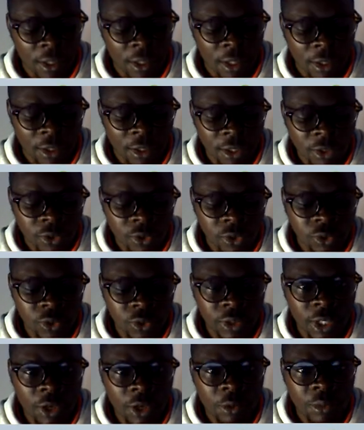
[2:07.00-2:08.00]
I think you
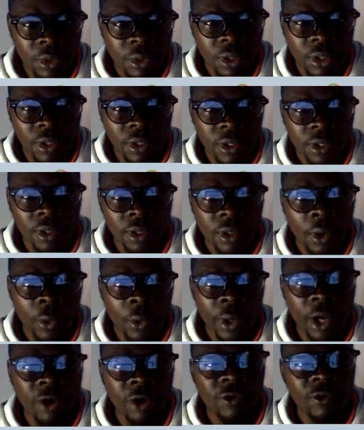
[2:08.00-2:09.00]
should now be
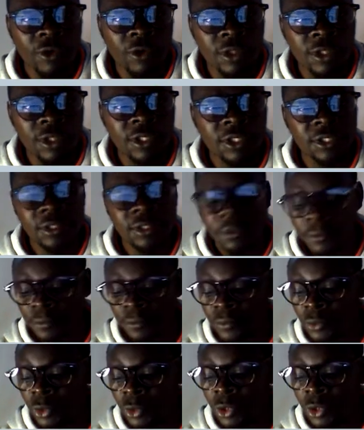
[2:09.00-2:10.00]
aware of all this.
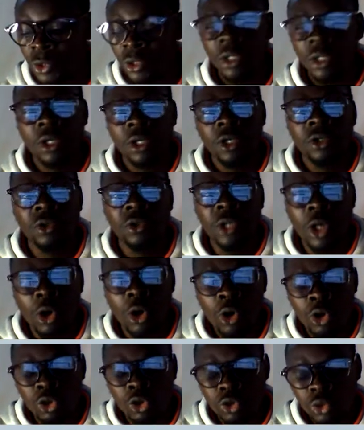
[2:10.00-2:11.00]
You now
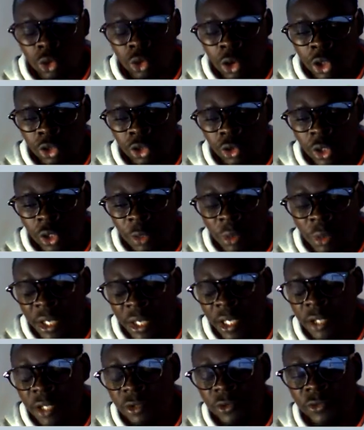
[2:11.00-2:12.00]
going to the
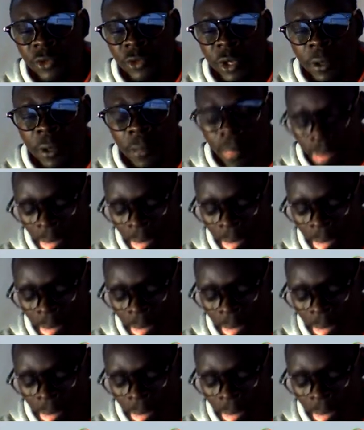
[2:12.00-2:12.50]
backend of your